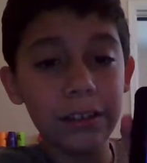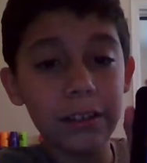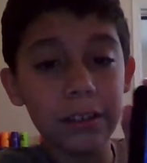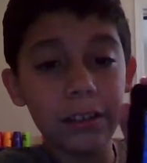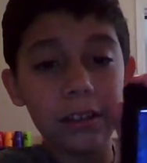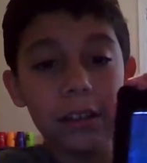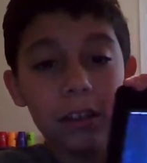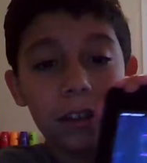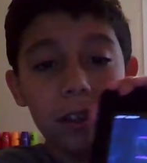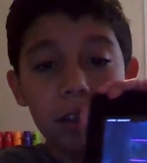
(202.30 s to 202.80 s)

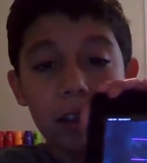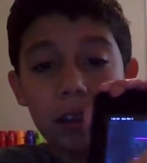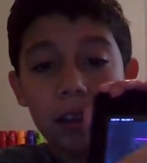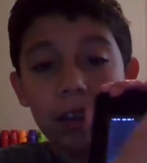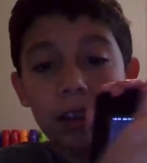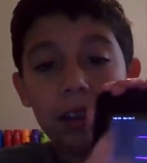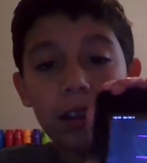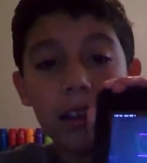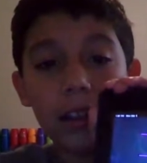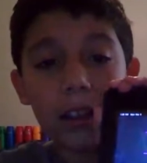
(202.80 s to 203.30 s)

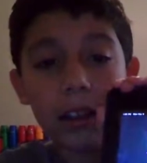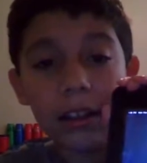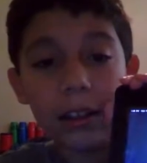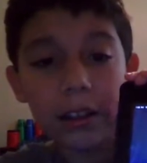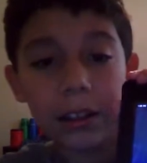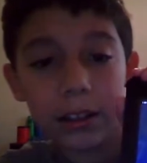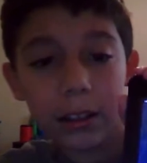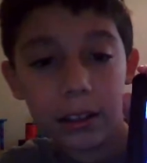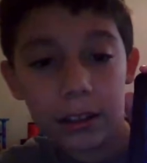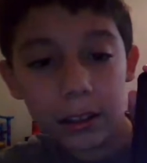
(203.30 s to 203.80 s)

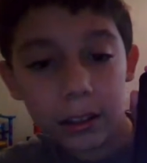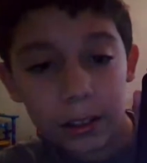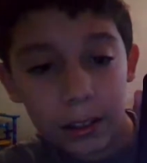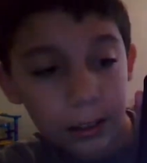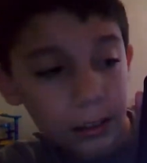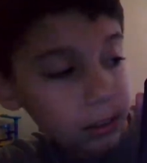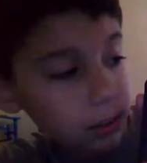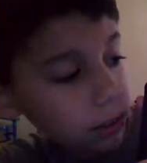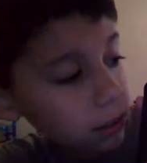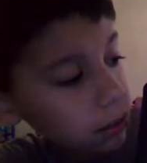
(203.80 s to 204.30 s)

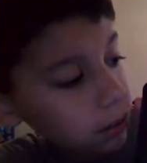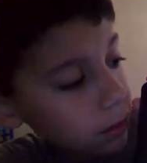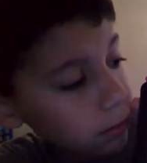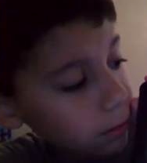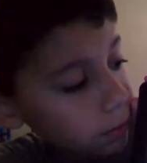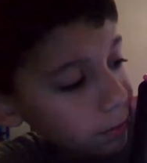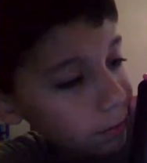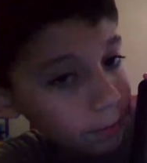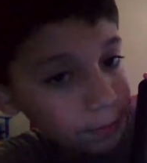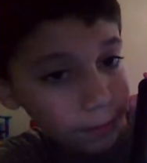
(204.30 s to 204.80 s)

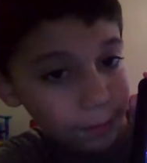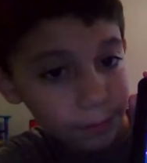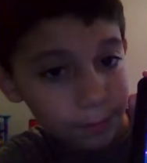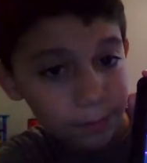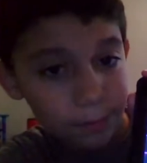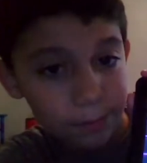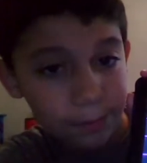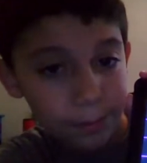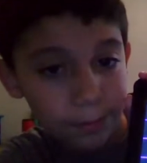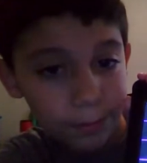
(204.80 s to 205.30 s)

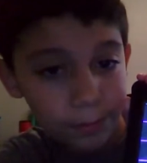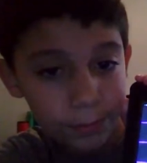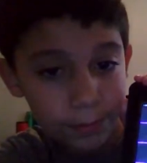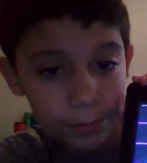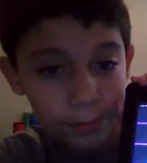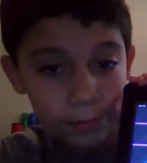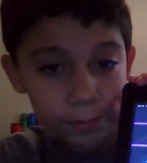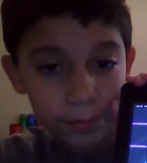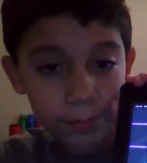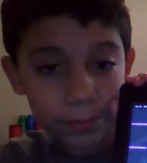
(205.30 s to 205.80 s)

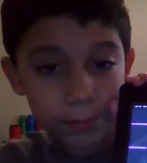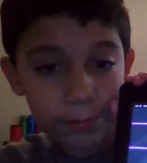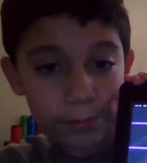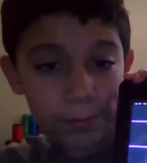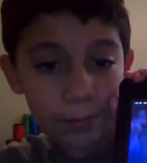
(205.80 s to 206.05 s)
[no speech]